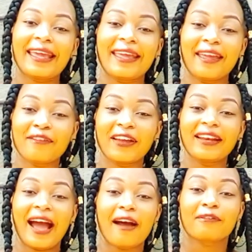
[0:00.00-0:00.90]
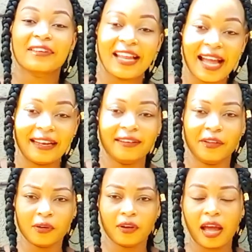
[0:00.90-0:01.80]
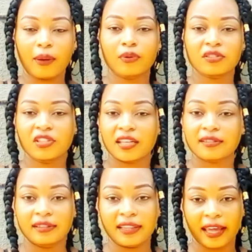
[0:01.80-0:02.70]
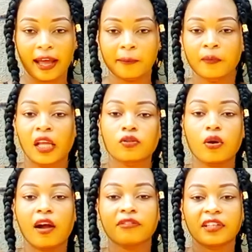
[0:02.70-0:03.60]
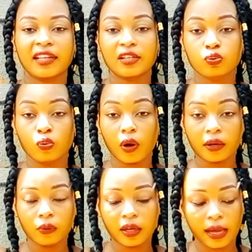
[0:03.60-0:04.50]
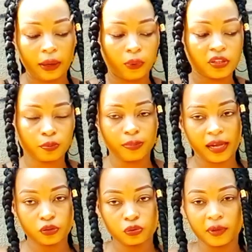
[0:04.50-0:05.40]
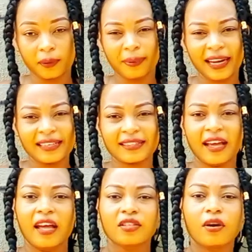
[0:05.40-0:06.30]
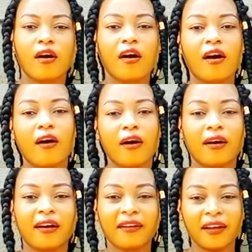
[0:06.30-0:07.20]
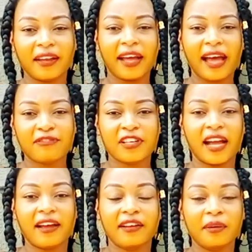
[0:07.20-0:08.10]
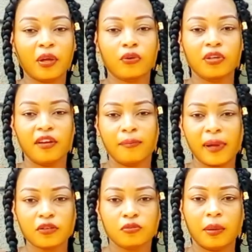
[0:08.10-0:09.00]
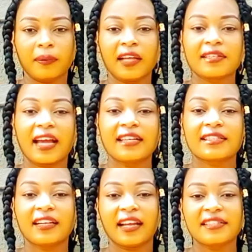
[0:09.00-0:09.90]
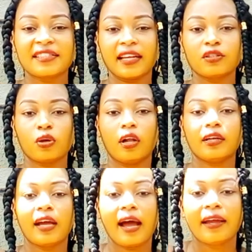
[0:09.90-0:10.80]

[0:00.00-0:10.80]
even have done? You know, I was just there. So after that 1 week, I went back to my place. So after nimerudi back to my place, I told